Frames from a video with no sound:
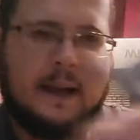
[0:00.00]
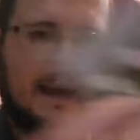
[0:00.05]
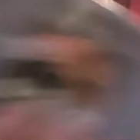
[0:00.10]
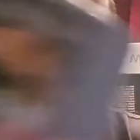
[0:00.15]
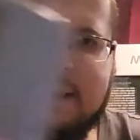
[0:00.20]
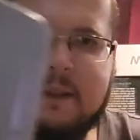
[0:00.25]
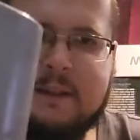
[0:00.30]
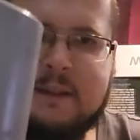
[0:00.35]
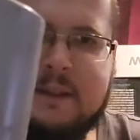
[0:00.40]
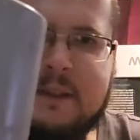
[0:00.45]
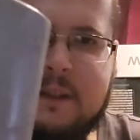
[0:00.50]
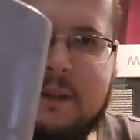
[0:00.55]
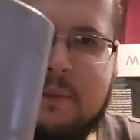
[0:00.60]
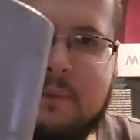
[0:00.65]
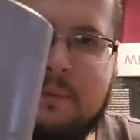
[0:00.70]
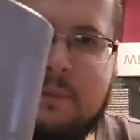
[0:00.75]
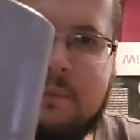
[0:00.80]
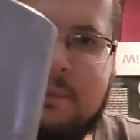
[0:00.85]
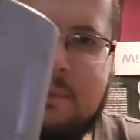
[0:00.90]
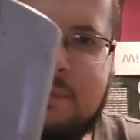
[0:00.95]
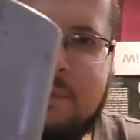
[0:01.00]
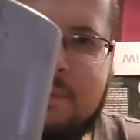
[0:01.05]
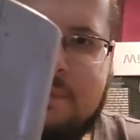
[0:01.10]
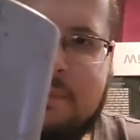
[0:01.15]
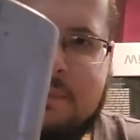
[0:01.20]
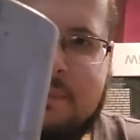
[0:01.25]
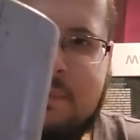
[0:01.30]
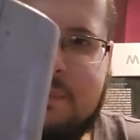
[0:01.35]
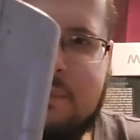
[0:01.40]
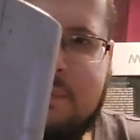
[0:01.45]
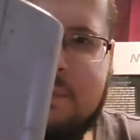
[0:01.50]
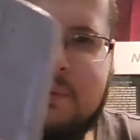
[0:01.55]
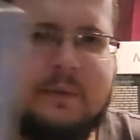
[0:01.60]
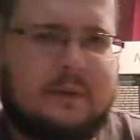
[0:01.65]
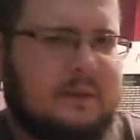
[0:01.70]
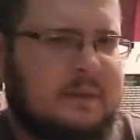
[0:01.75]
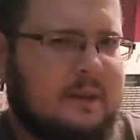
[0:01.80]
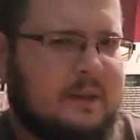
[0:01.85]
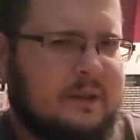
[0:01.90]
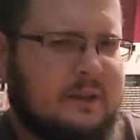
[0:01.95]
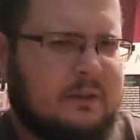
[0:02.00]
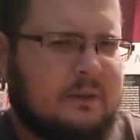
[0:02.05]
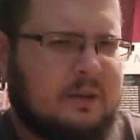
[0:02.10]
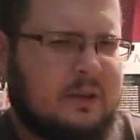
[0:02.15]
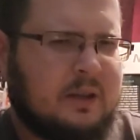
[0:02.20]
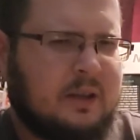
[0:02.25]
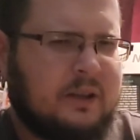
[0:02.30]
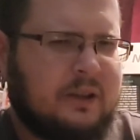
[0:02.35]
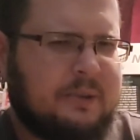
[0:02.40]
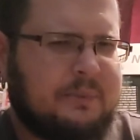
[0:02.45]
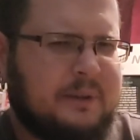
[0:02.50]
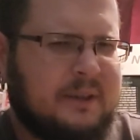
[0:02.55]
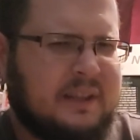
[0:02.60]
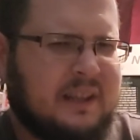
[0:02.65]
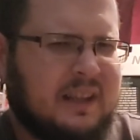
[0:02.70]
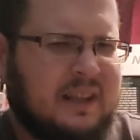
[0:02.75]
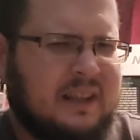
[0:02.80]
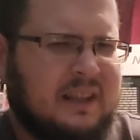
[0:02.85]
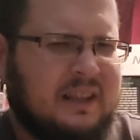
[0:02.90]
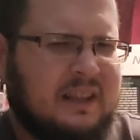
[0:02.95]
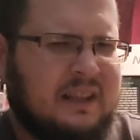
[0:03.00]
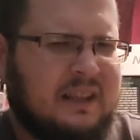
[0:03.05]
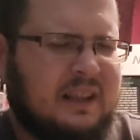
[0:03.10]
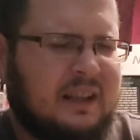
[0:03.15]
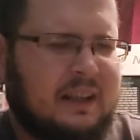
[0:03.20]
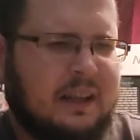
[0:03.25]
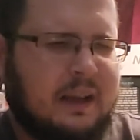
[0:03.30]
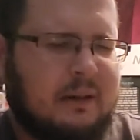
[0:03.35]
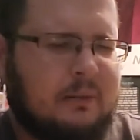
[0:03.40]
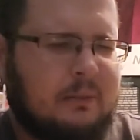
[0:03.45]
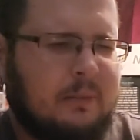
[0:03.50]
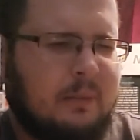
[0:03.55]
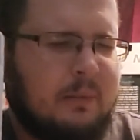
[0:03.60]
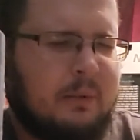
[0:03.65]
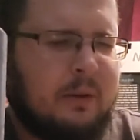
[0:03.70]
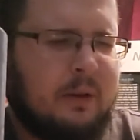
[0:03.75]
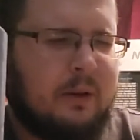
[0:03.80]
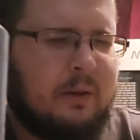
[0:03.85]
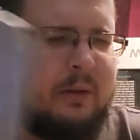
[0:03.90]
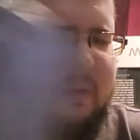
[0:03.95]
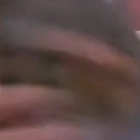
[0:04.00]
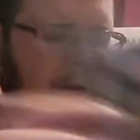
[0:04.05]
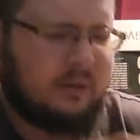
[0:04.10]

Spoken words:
Hexen. Does I recall this being kind of neat? I can't remember though.